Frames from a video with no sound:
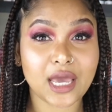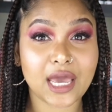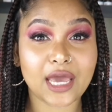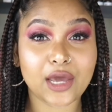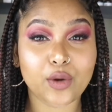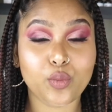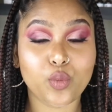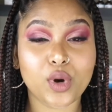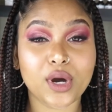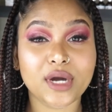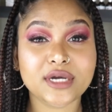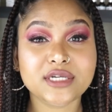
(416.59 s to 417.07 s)

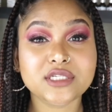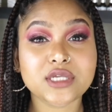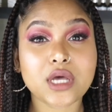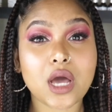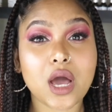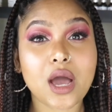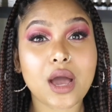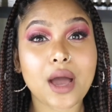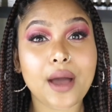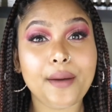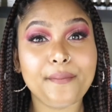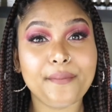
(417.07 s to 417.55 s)
it works
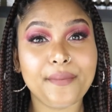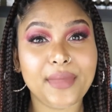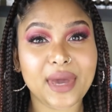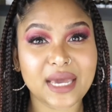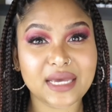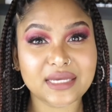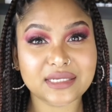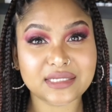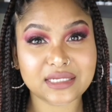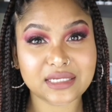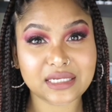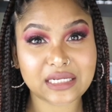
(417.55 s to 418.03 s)

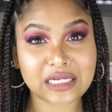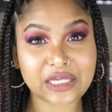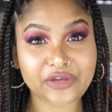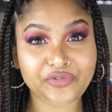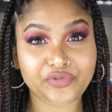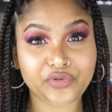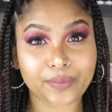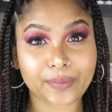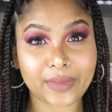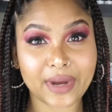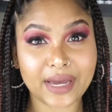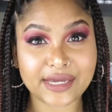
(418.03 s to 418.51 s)
amazingly
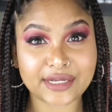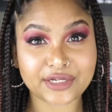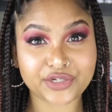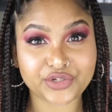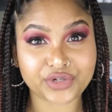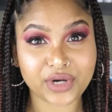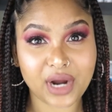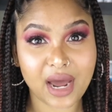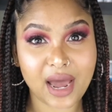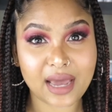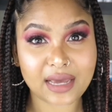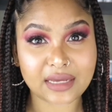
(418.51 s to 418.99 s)
for my
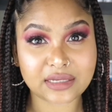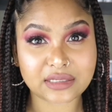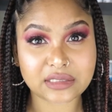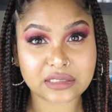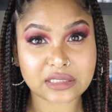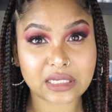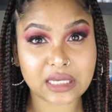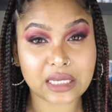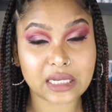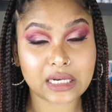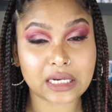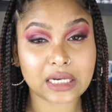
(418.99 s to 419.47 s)
dry
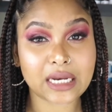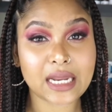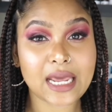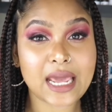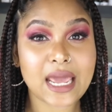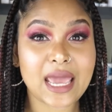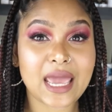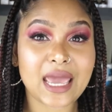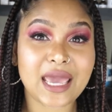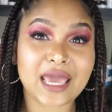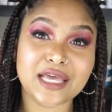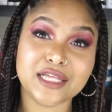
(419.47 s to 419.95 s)
skin
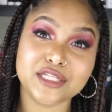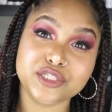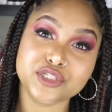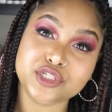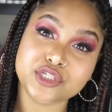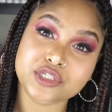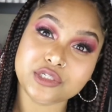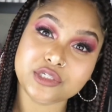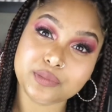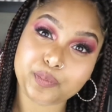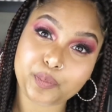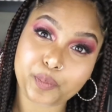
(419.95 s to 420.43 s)
in
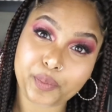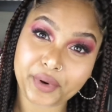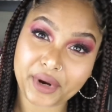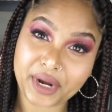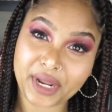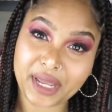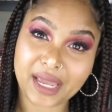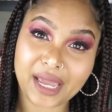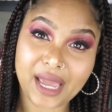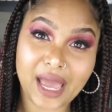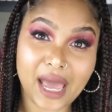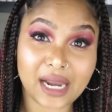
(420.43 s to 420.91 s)

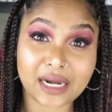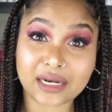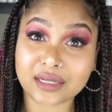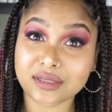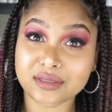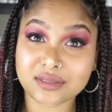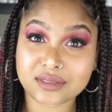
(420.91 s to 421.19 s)
spring and in